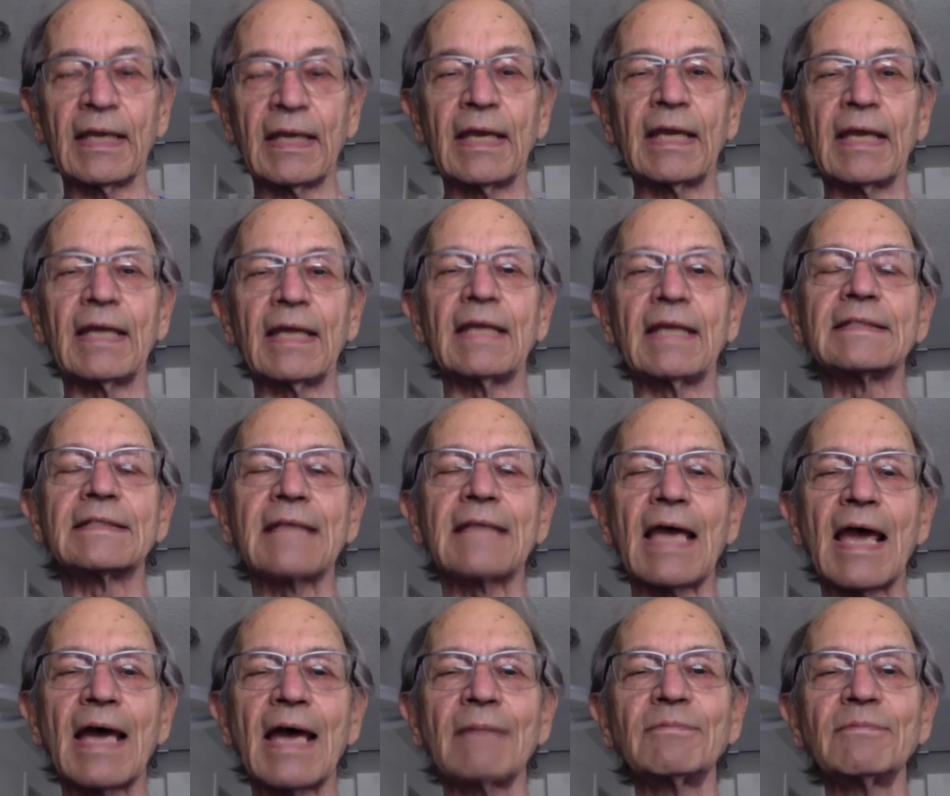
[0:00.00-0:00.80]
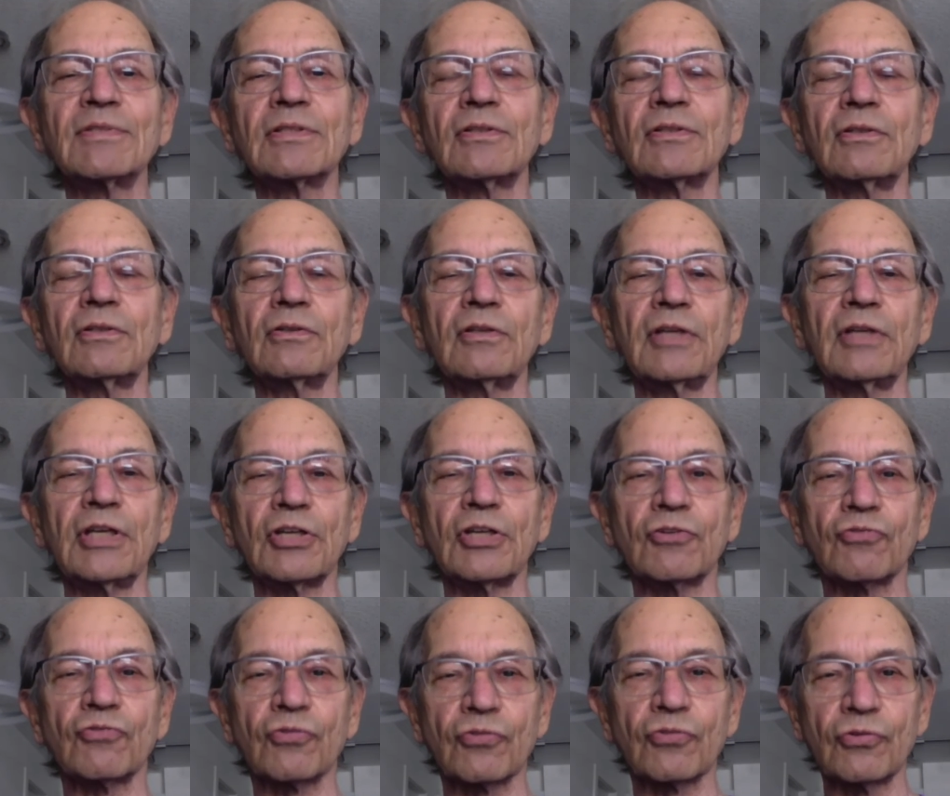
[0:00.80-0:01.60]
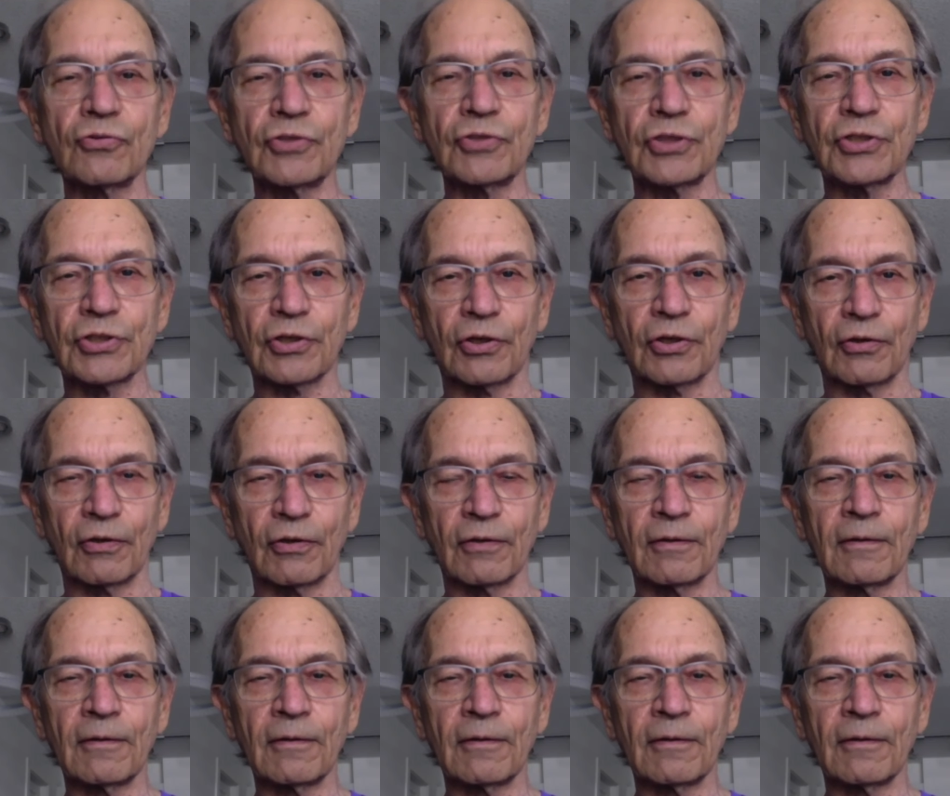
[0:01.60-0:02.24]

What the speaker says: it is absolutely crucial